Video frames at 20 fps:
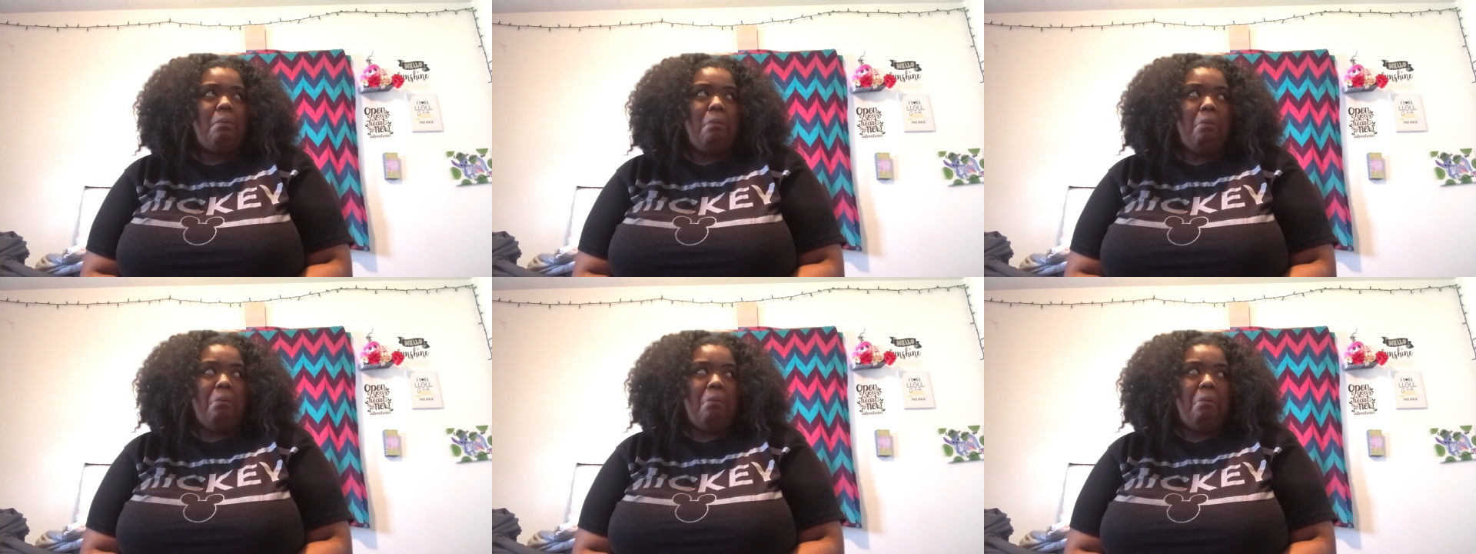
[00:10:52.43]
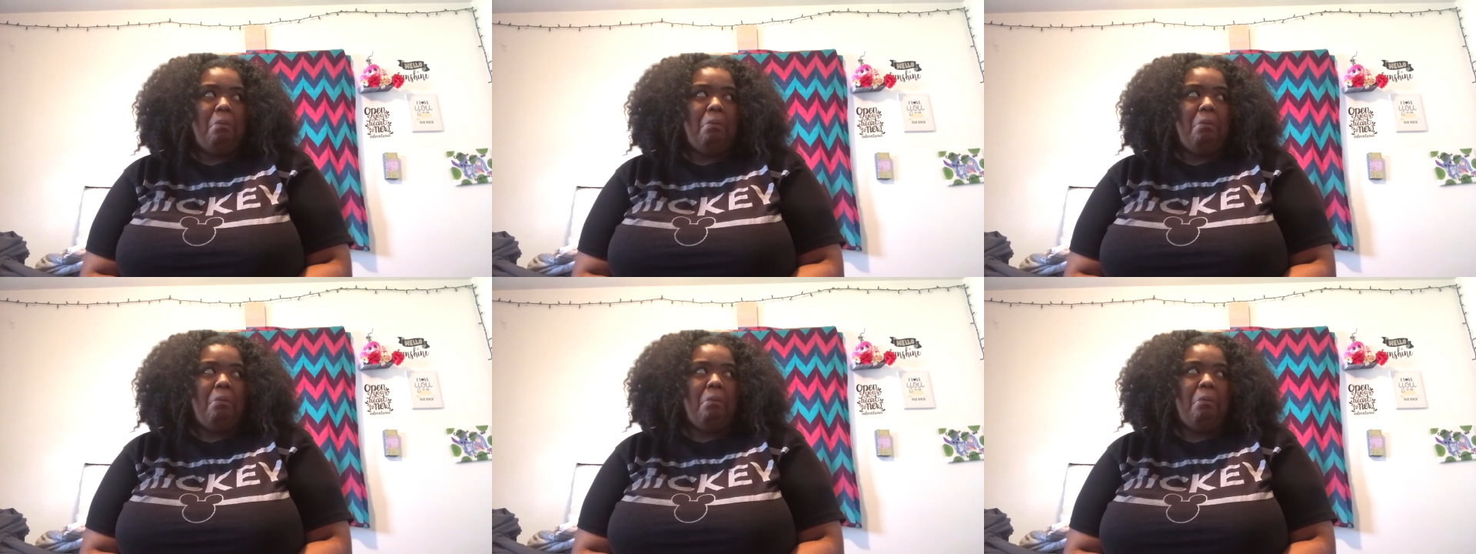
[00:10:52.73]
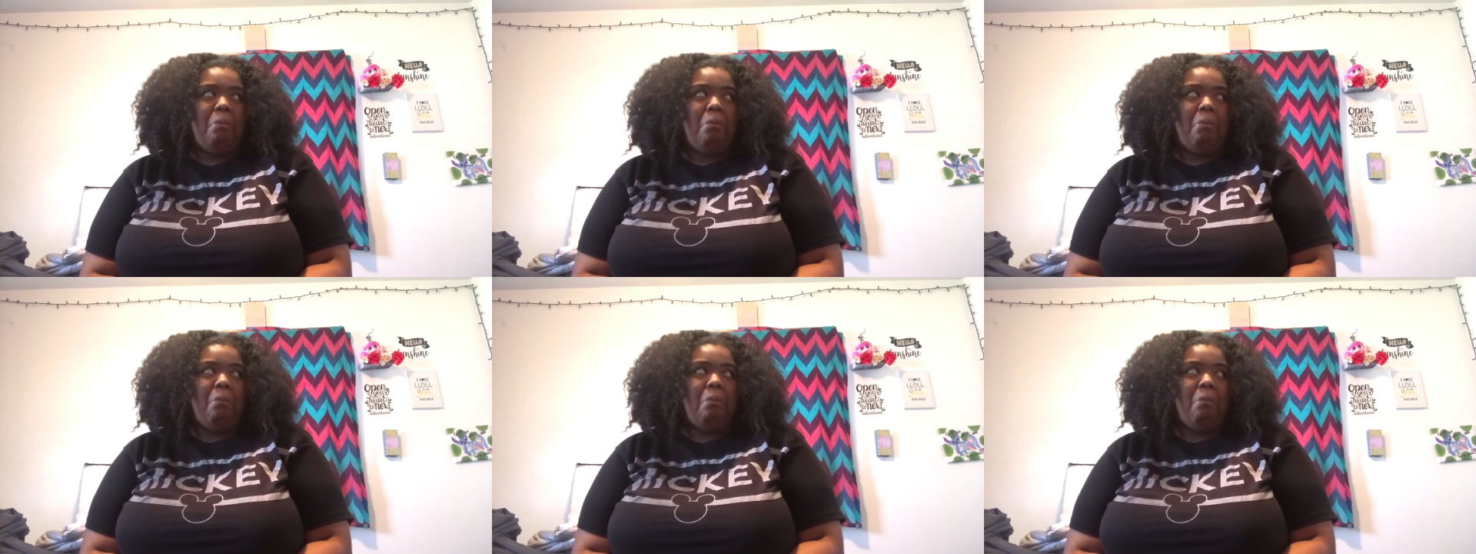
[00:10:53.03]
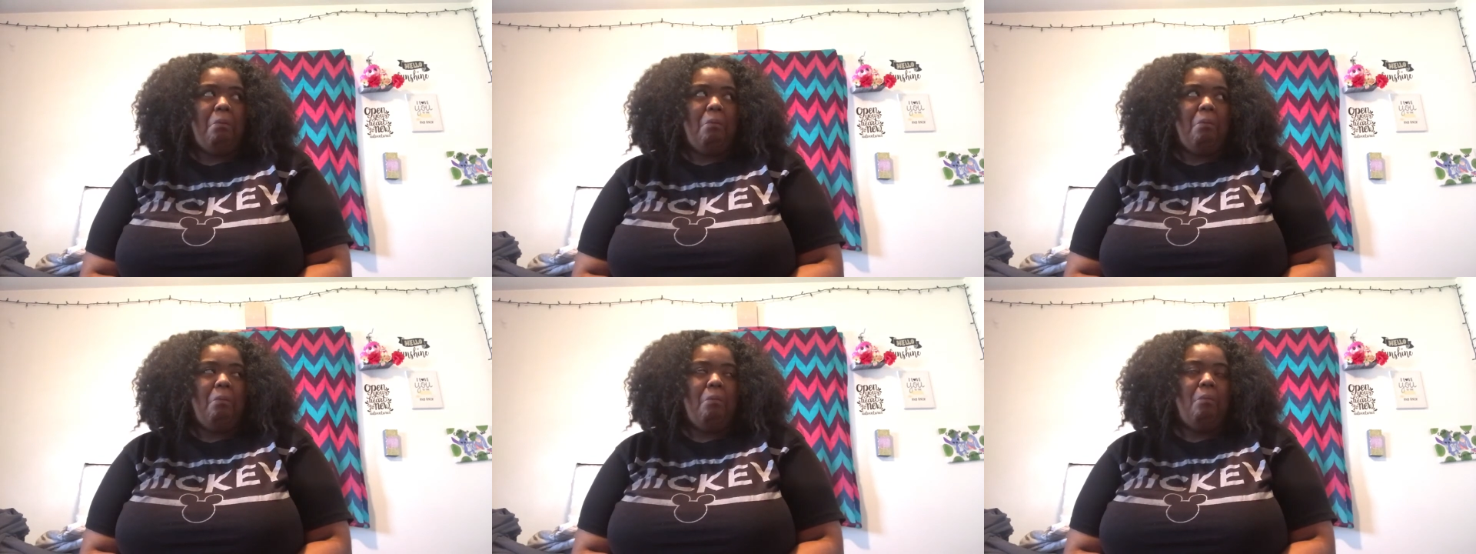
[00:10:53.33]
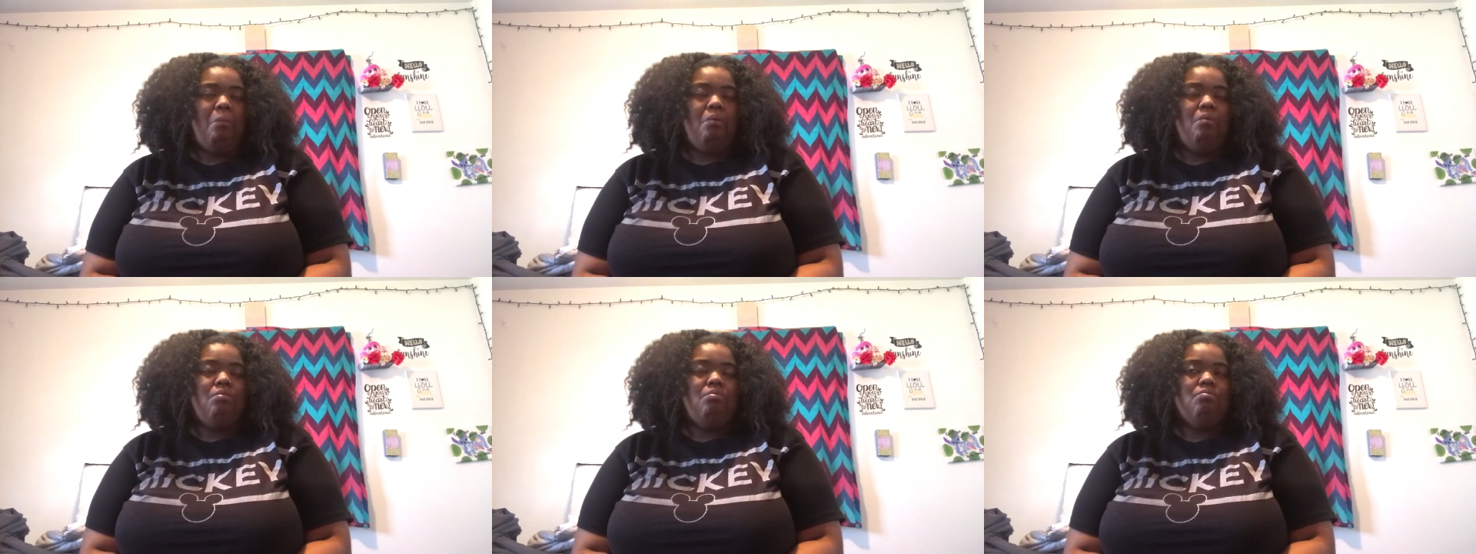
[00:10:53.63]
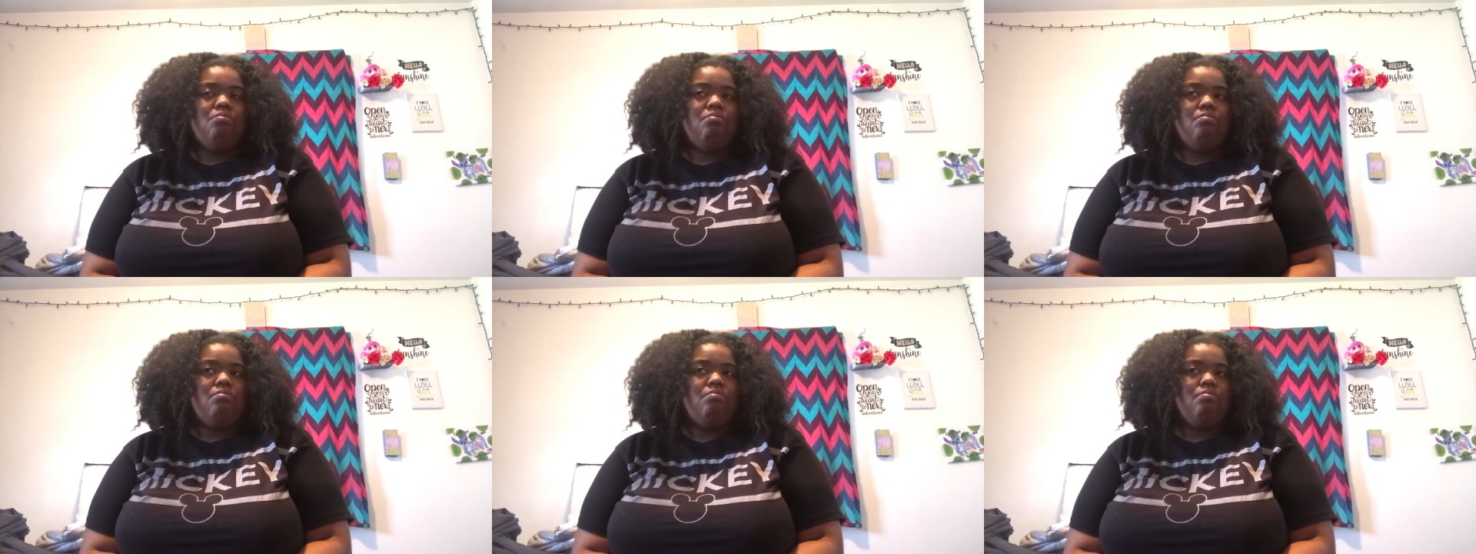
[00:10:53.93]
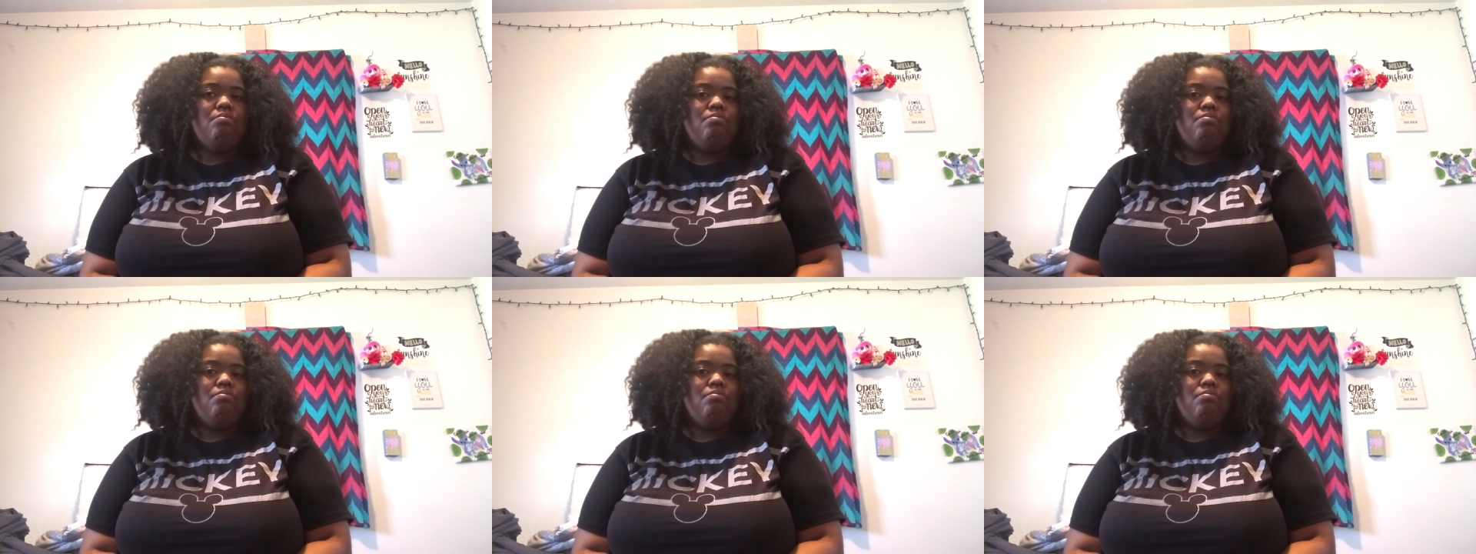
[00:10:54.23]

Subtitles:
[no speech]